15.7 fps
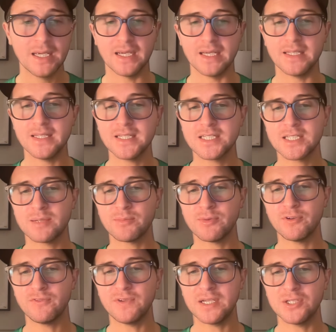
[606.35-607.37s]
And this
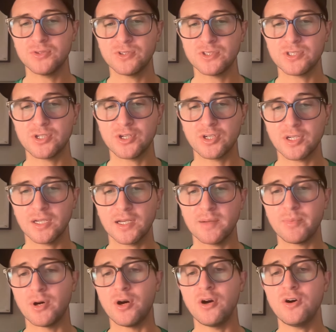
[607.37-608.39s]
summer, FanDuel is hooking
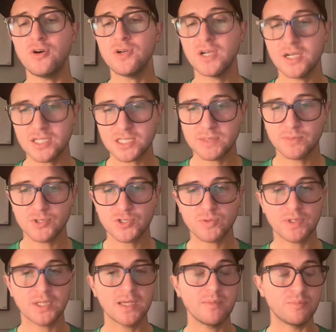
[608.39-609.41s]
up all customers
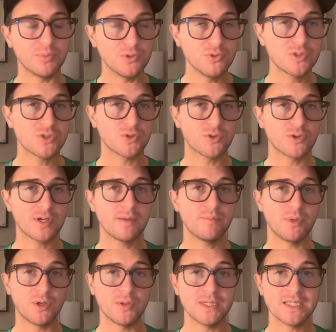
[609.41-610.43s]
with a boost or a
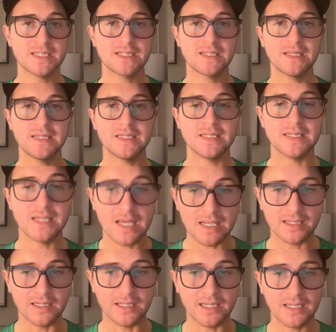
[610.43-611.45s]
bonus
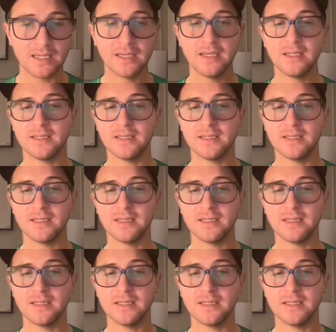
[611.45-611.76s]
daily.